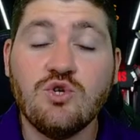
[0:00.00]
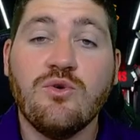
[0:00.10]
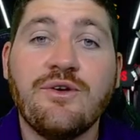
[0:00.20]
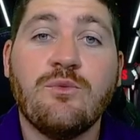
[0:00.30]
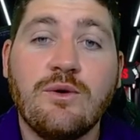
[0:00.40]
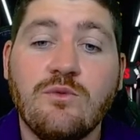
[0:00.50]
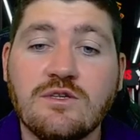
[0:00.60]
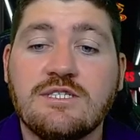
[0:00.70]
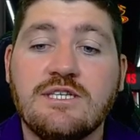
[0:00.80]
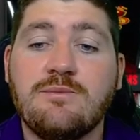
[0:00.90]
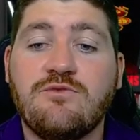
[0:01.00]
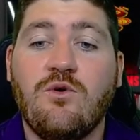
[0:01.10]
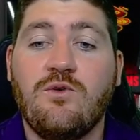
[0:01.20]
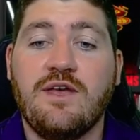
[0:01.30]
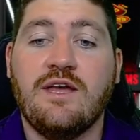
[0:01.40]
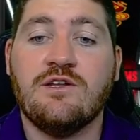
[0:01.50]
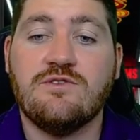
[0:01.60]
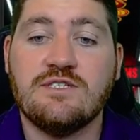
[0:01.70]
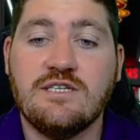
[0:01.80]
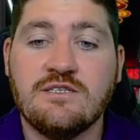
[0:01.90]
think we will see him before the end of the
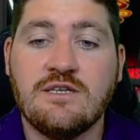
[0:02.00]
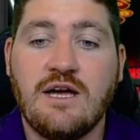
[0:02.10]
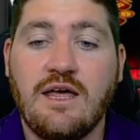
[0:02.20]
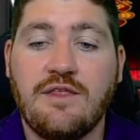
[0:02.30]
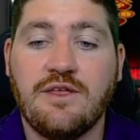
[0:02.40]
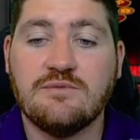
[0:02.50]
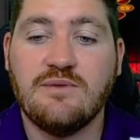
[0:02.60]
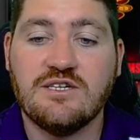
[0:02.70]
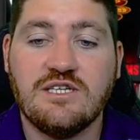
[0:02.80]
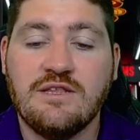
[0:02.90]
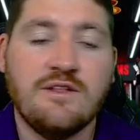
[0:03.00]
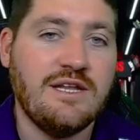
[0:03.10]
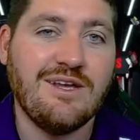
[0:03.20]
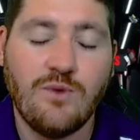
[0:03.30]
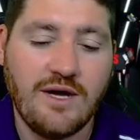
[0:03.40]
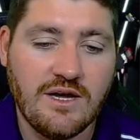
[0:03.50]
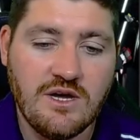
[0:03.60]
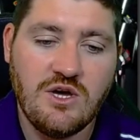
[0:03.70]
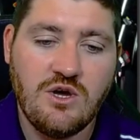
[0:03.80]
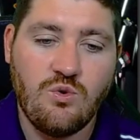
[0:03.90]
season. I think especially in the league where
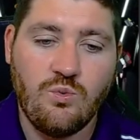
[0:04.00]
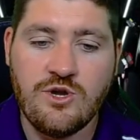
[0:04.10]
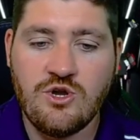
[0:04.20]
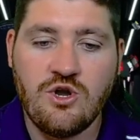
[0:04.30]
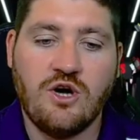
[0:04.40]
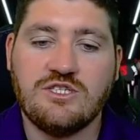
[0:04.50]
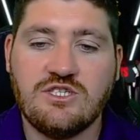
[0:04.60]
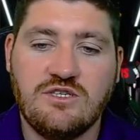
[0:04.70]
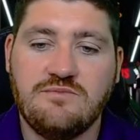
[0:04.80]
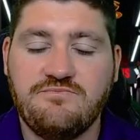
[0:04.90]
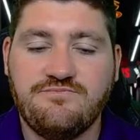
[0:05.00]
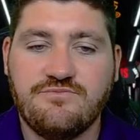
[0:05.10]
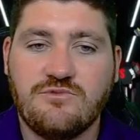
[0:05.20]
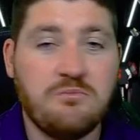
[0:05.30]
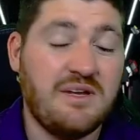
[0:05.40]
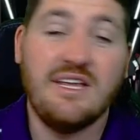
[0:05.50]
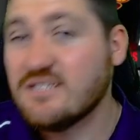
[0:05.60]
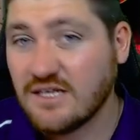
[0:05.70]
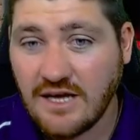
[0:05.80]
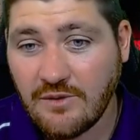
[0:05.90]
we're not
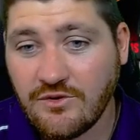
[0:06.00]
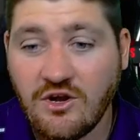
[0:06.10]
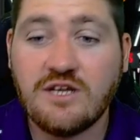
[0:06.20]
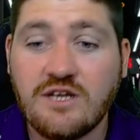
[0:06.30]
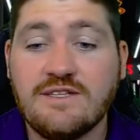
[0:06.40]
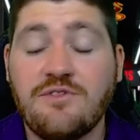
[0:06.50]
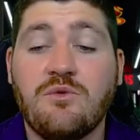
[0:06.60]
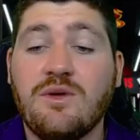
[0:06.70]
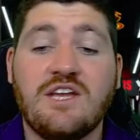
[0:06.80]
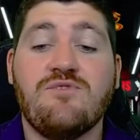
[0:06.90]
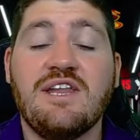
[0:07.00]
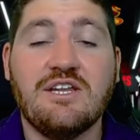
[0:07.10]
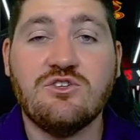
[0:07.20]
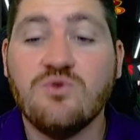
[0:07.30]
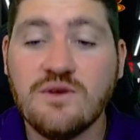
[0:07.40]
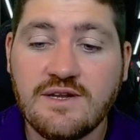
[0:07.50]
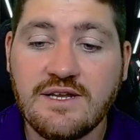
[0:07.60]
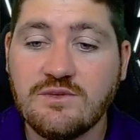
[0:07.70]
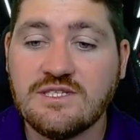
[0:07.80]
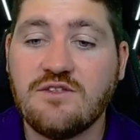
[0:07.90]
competing and there's nothing we can really do in the
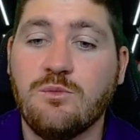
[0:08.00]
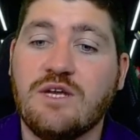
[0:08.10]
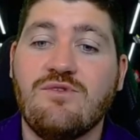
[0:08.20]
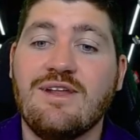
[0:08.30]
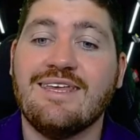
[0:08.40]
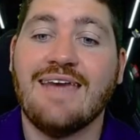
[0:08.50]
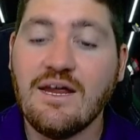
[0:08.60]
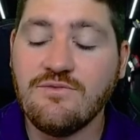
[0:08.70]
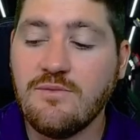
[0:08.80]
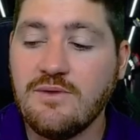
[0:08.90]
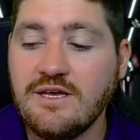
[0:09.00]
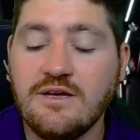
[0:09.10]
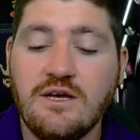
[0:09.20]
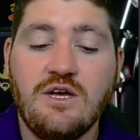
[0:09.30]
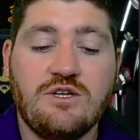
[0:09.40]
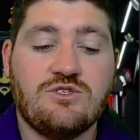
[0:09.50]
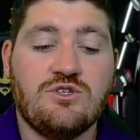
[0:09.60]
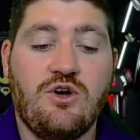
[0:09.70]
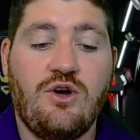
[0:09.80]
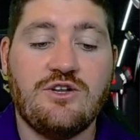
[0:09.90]
league. There's nothing we can really gain from the league.
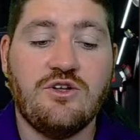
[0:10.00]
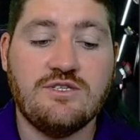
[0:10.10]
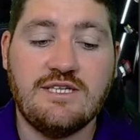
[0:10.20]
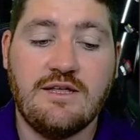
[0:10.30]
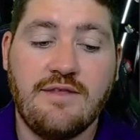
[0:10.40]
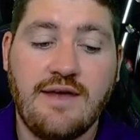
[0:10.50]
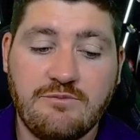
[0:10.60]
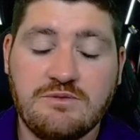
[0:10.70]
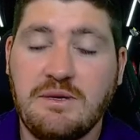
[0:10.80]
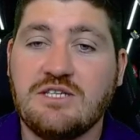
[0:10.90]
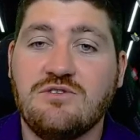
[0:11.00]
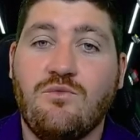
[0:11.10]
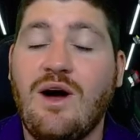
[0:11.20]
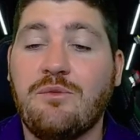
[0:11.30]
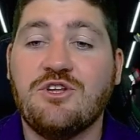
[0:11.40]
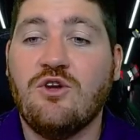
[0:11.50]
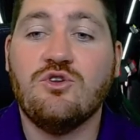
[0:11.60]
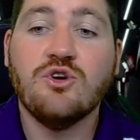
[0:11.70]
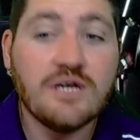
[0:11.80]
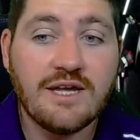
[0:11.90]
So I don't see in that perspective why we don't
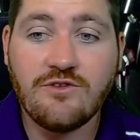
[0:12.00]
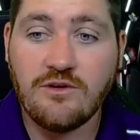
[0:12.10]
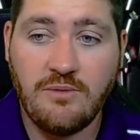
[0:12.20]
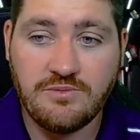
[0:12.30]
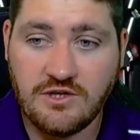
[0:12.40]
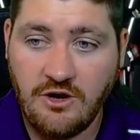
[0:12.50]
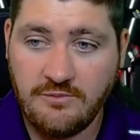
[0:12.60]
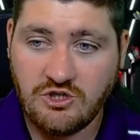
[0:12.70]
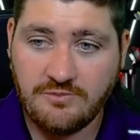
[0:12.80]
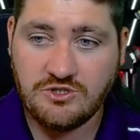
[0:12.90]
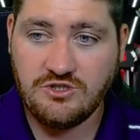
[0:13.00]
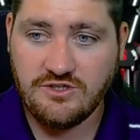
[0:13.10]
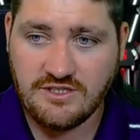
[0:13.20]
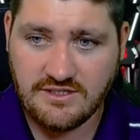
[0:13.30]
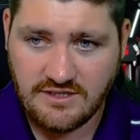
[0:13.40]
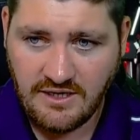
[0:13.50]
look at giving him opportunities.